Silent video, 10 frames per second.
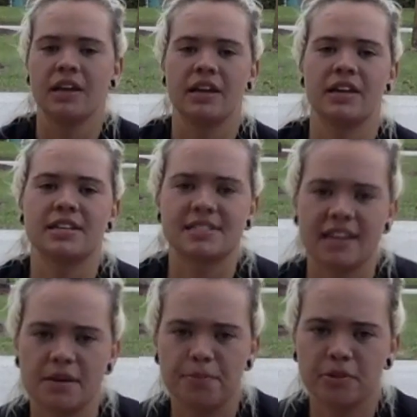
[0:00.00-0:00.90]
An
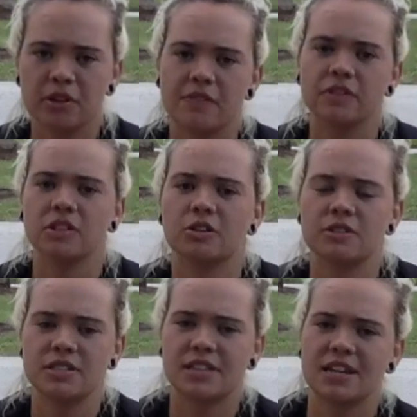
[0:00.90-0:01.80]
example of a
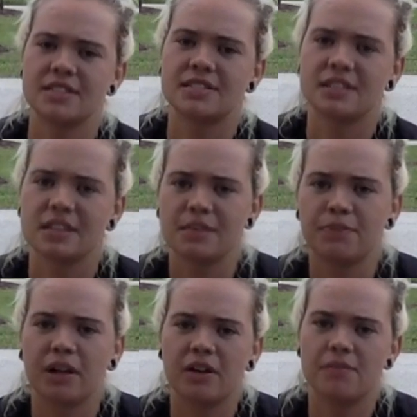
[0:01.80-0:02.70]
low-intensity
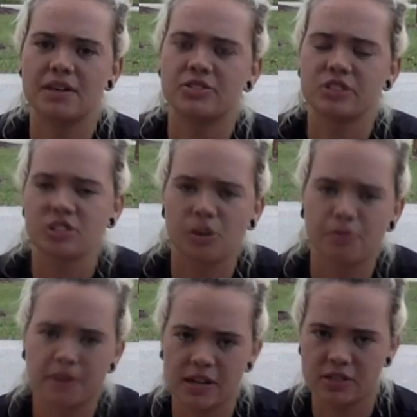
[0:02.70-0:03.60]
plyometric
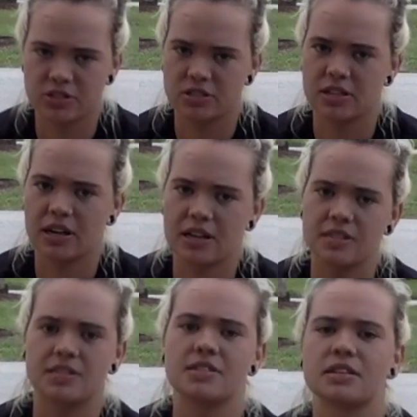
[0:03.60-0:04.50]
jumping
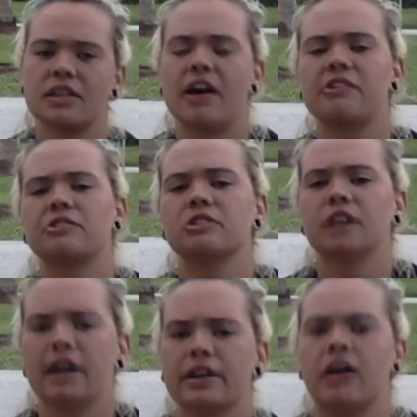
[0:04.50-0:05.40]
exercise is a lateral
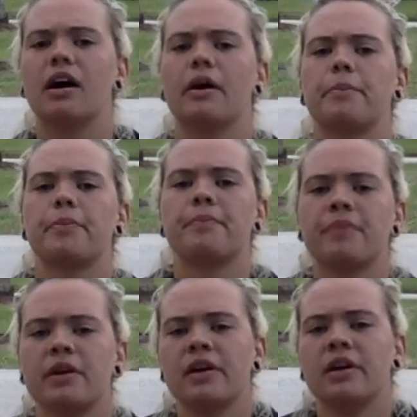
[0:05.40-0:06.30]
line hop.
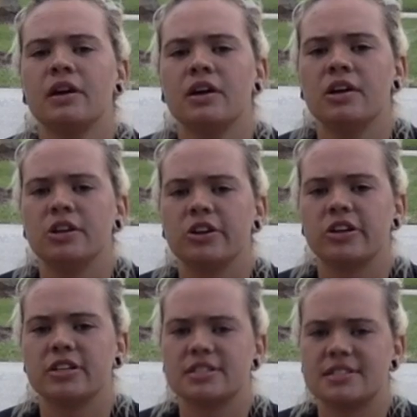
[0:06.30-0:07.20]
You're
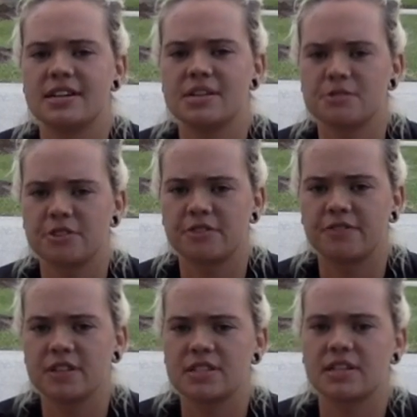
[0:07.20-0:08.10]
going to stand with your
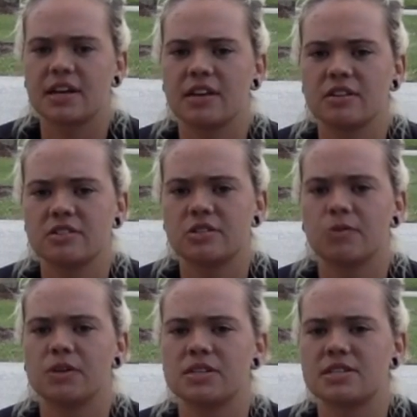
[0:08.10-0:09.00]
feet together to
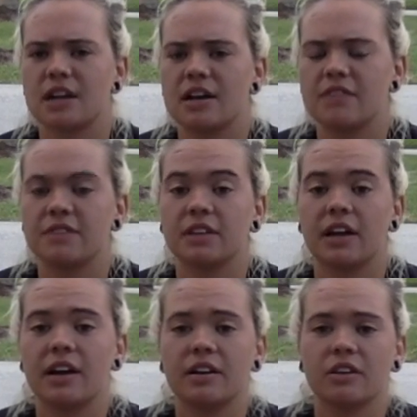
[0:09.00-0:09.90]
one side of the
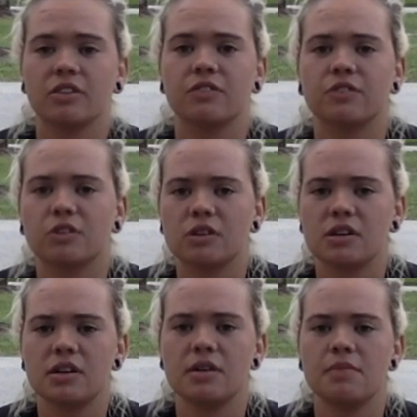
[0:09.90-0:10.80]
line on the
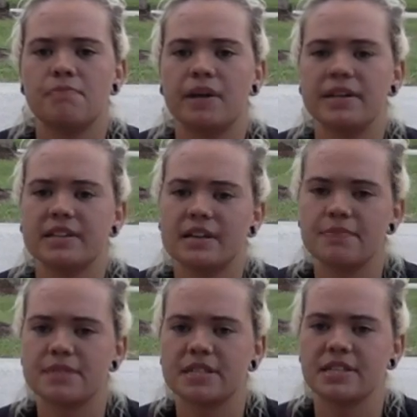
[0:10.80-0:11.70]
floor, bend
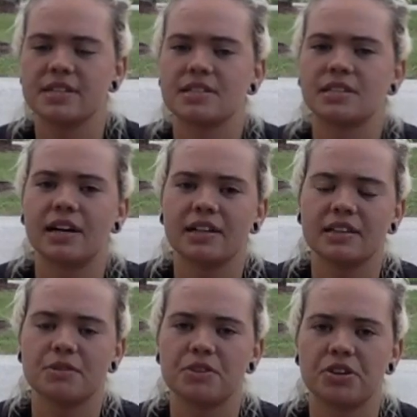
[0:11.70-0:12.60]
hips and knees
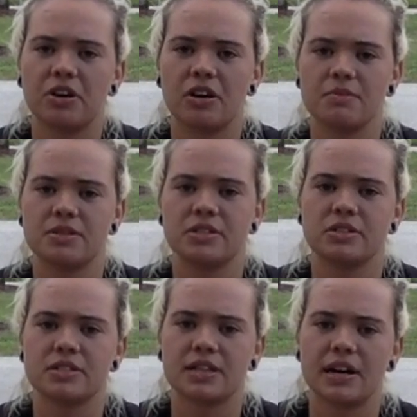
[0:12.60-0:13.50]
slightly with your arms to
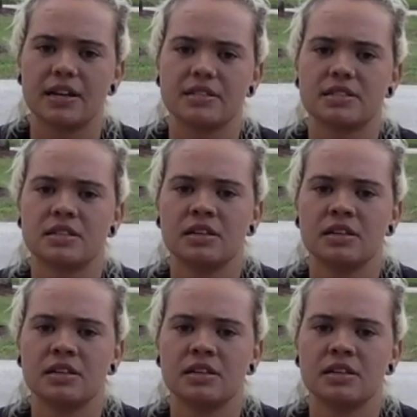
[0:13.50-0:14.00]
your sides.